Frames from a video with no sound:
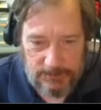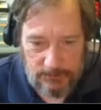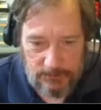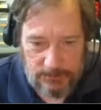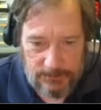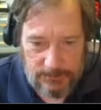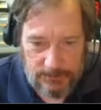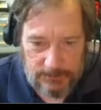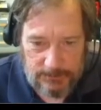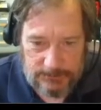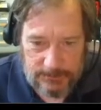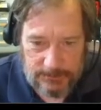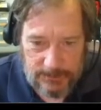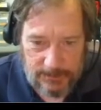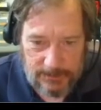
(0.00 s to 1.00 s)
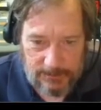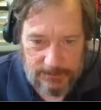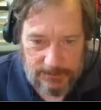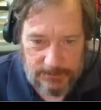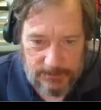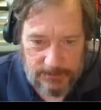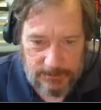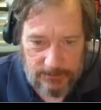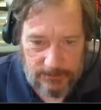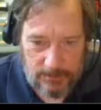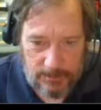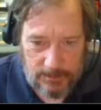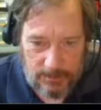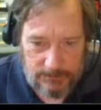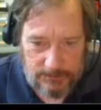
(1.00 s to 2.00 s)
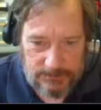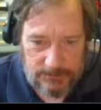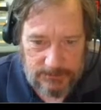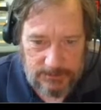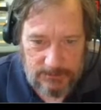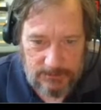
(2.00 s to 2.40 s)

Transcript: with genetically engineered crops.